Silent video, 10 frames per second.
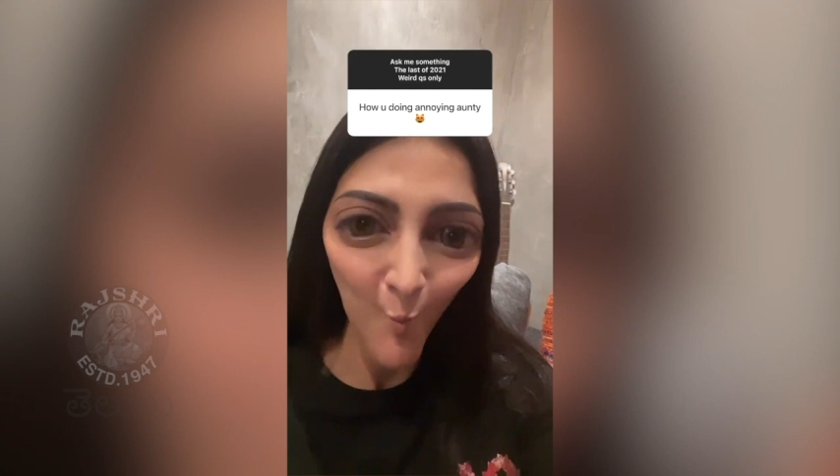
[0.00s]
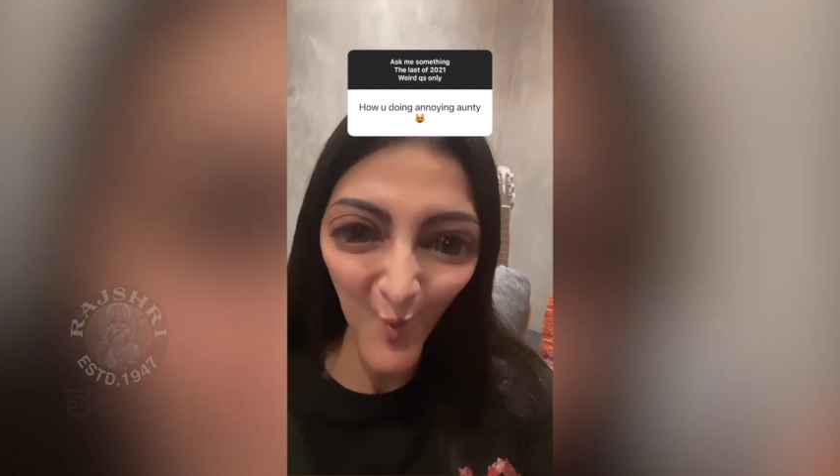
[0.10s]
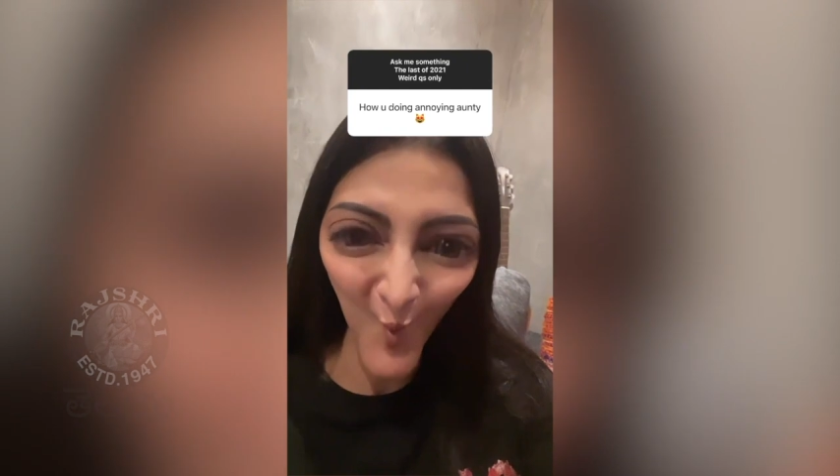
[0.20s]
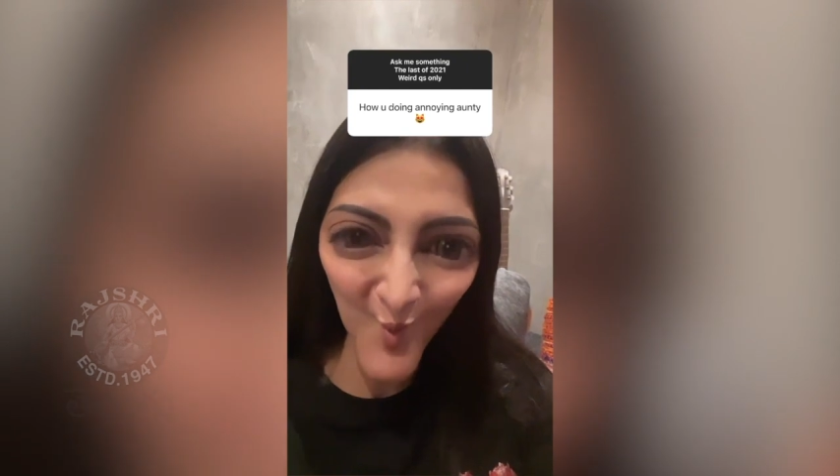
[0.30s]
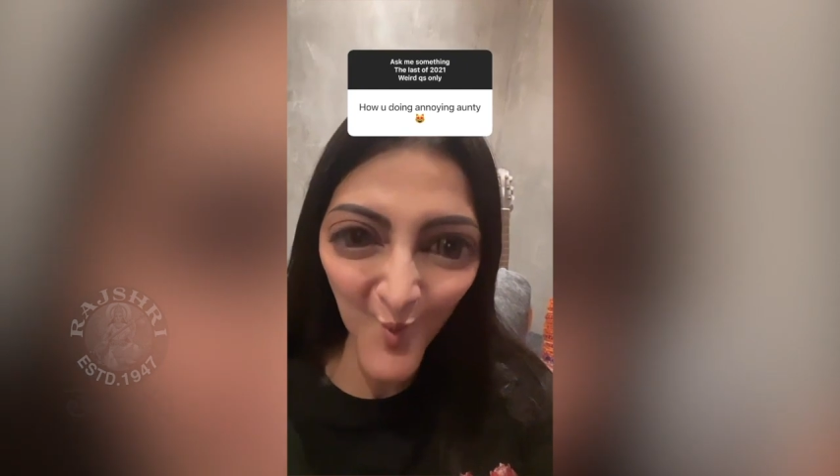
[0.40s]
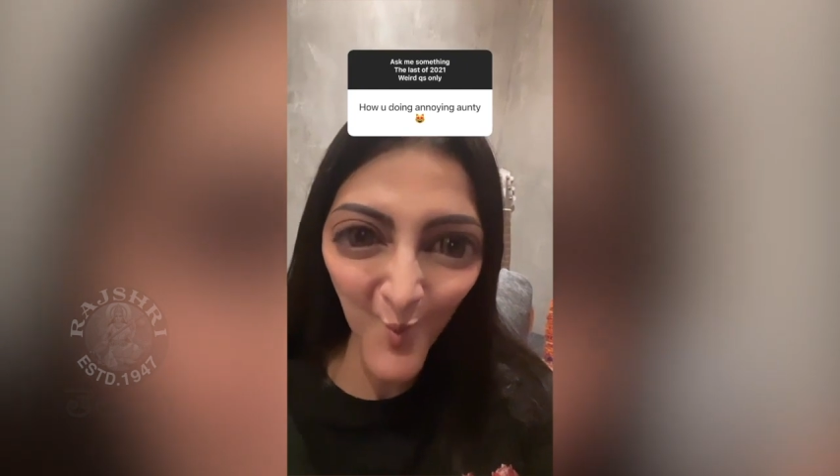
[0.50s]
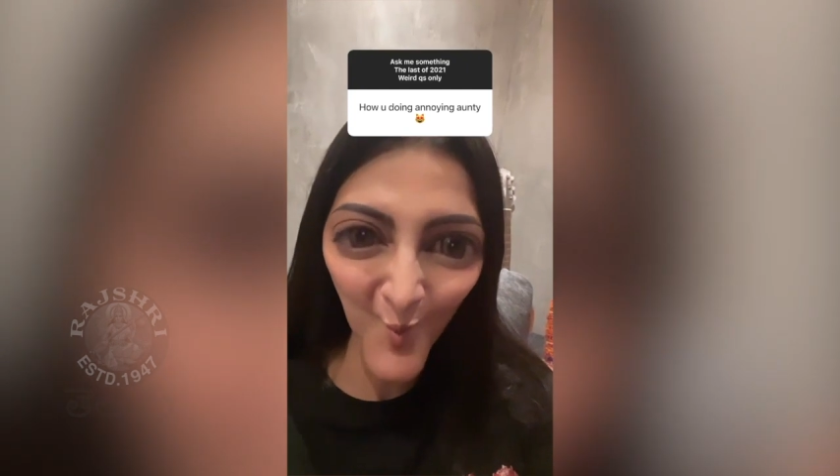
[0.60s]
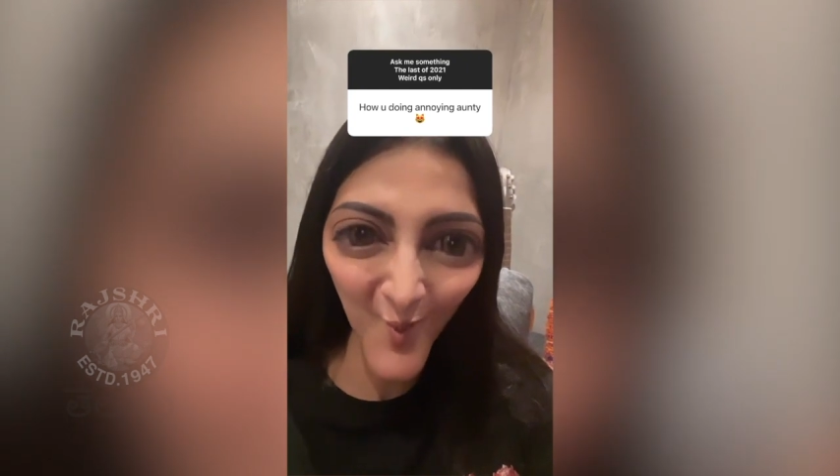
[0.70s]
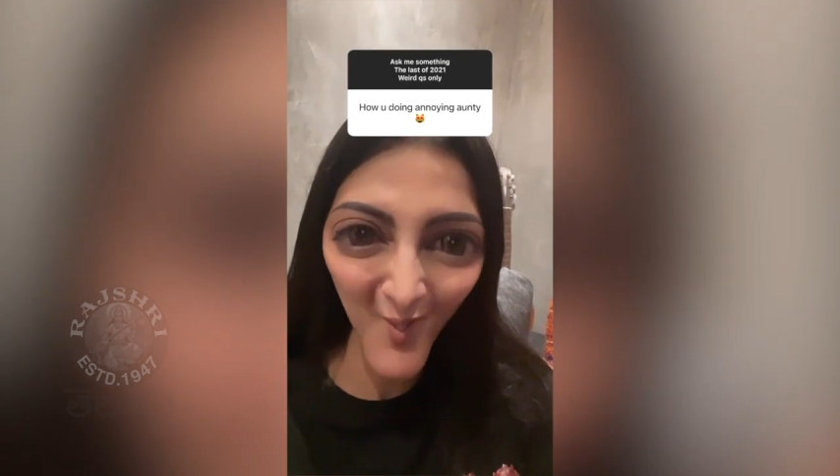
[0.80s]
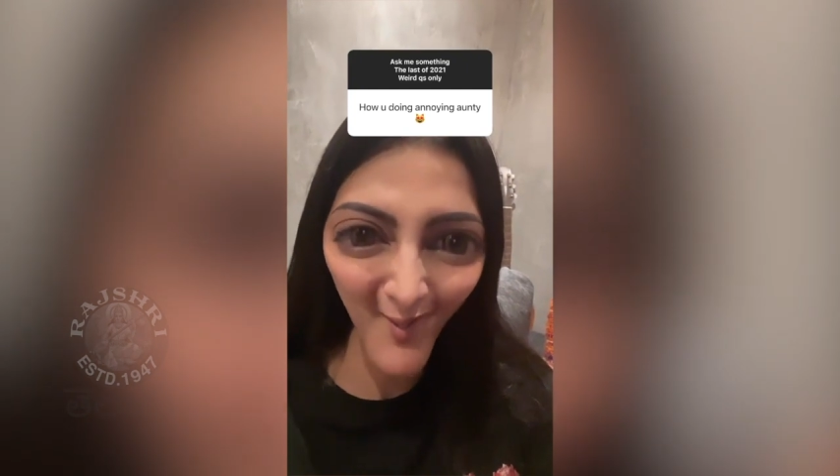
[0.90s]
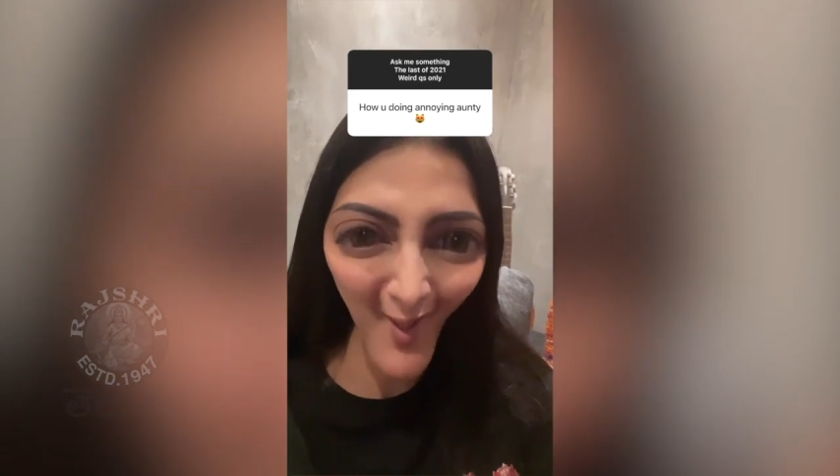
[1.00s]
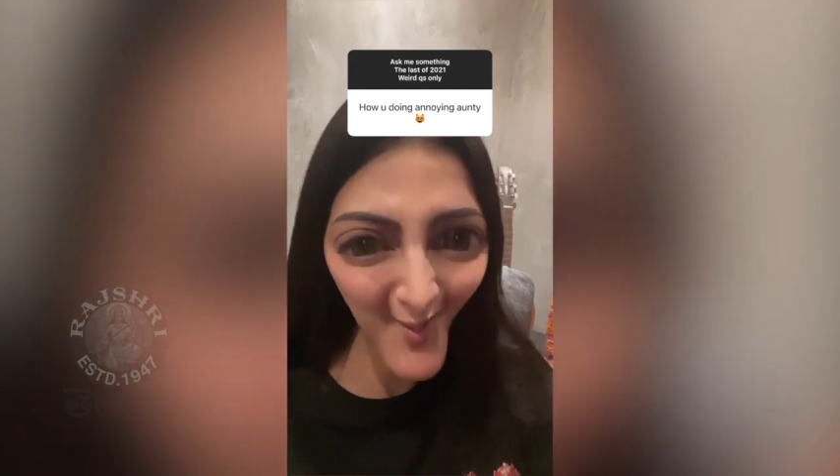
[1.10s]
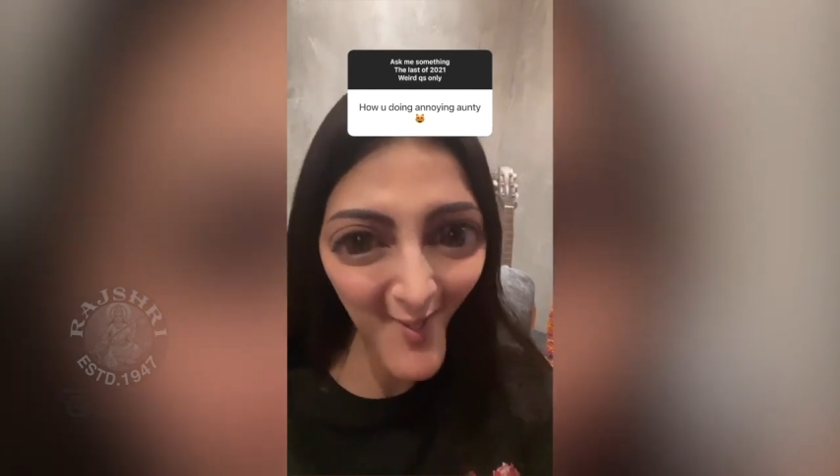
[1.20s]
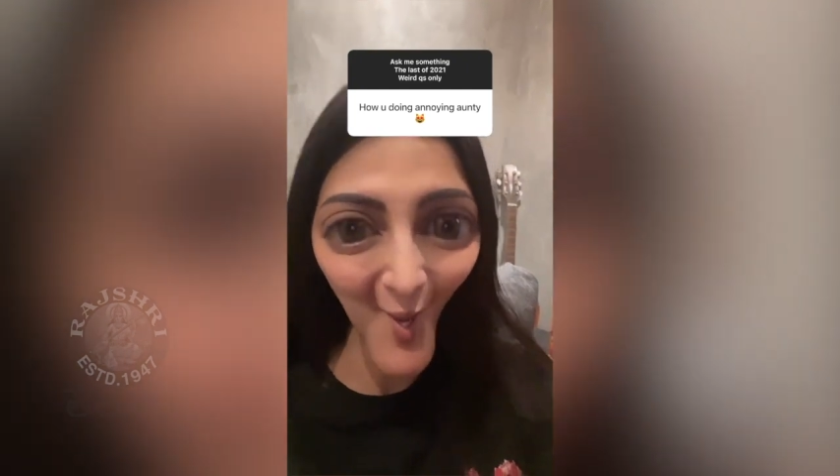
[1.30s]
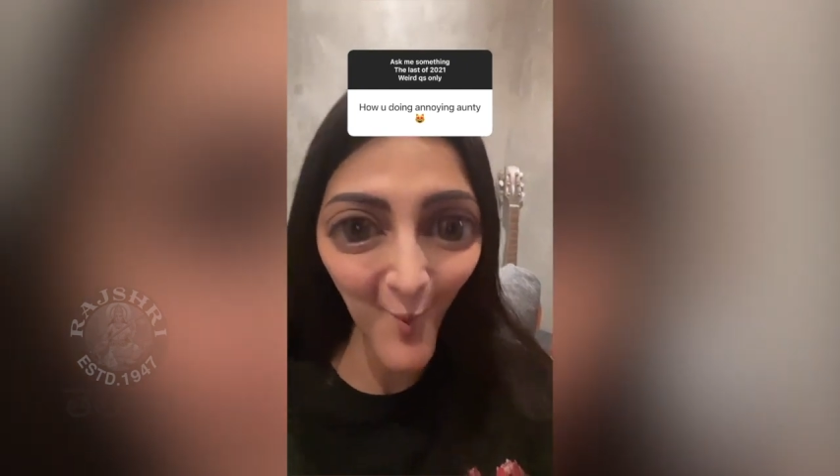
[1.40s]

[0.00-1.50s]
But also, light